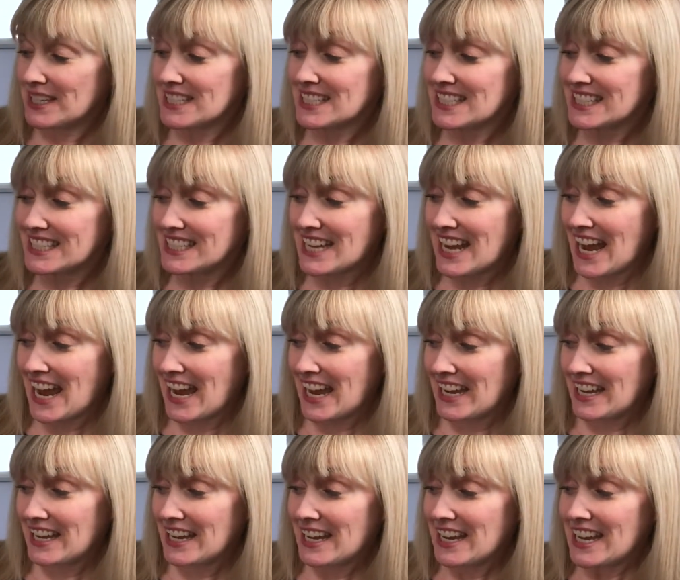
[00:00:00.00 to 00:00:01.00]

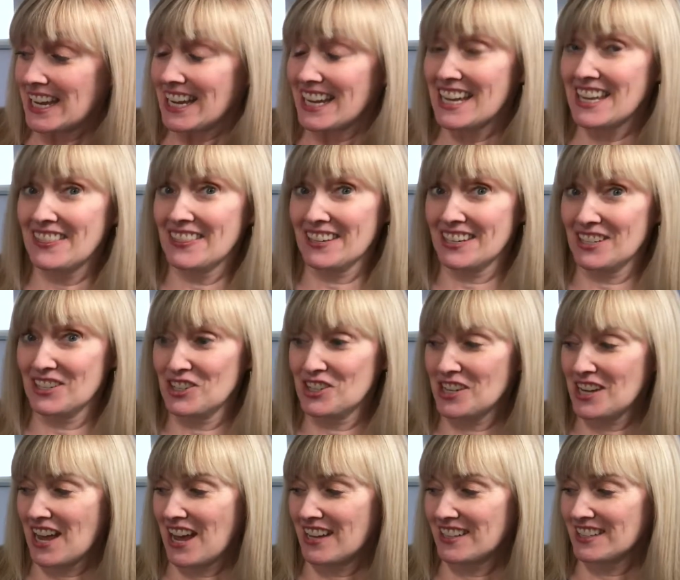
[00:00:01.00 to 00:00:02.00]
Today, in the
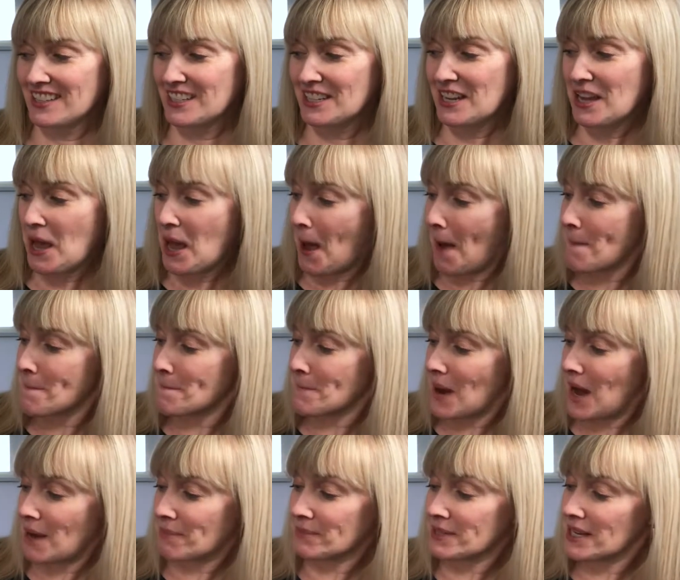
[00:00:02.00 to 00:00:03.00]
kitchenette,
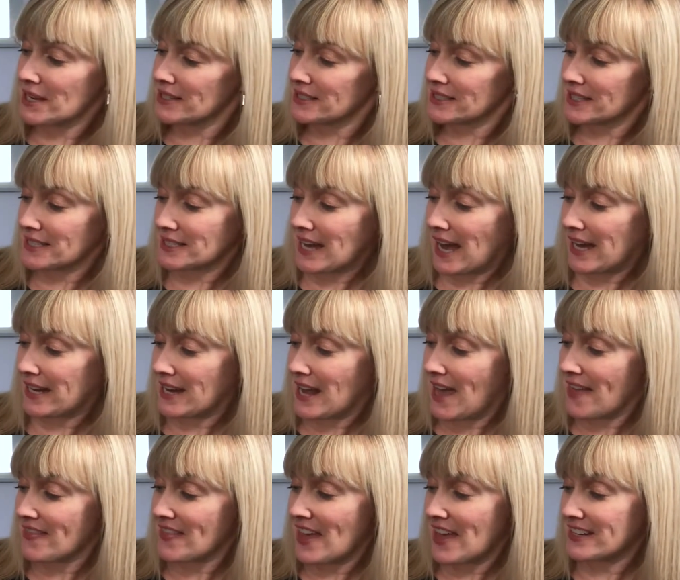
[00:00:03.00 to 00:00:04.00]
Mom tells Nanette
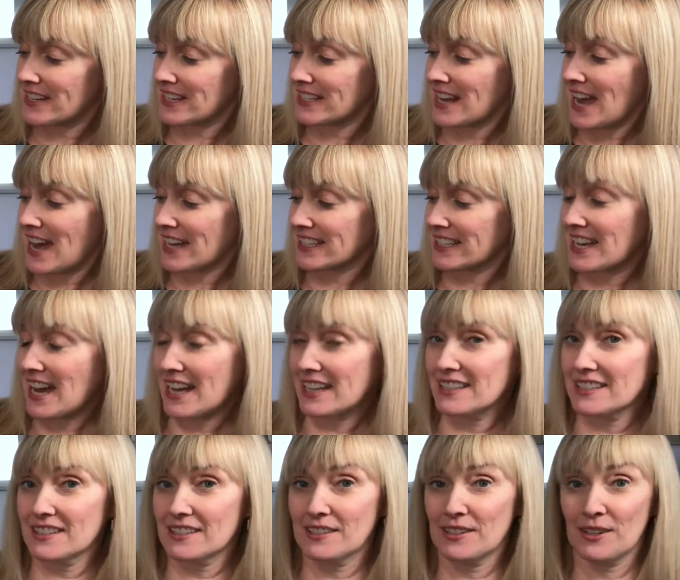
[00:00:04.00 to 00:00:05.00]
that Nanette
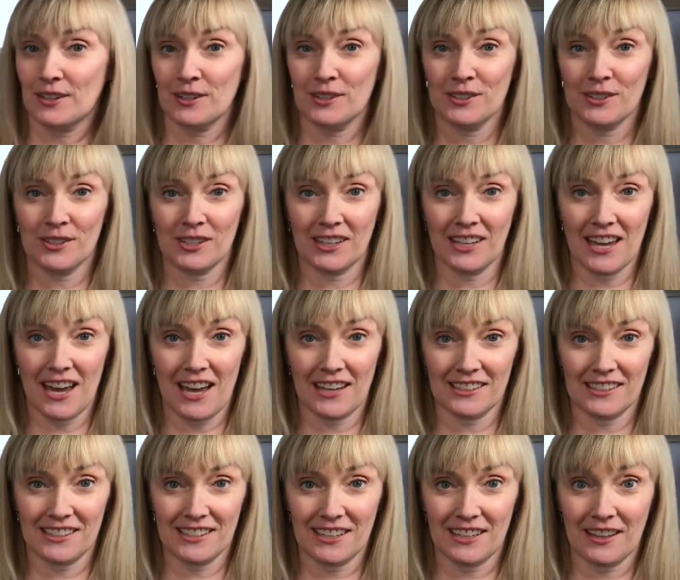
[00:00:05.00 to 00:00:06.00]
gets to
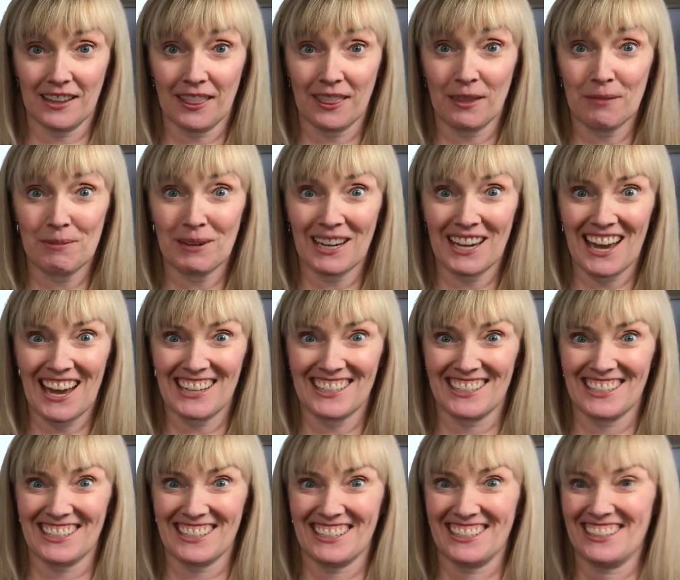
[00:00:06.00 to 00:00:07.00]
get the
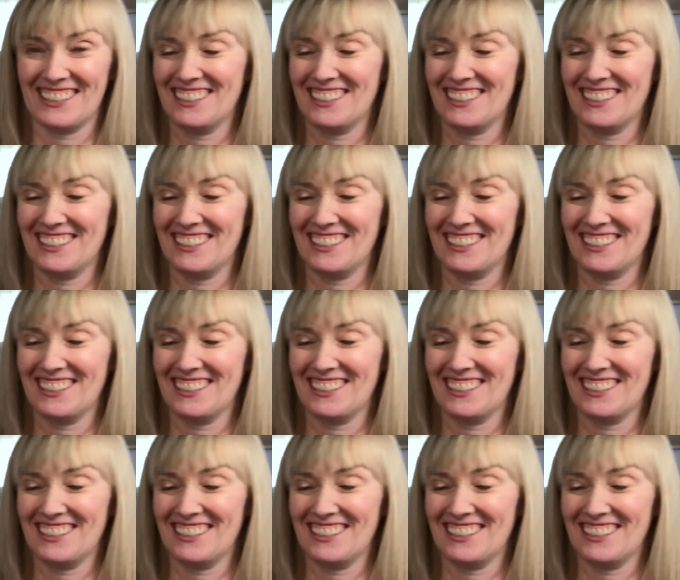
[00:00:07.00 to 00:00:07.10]
baguette.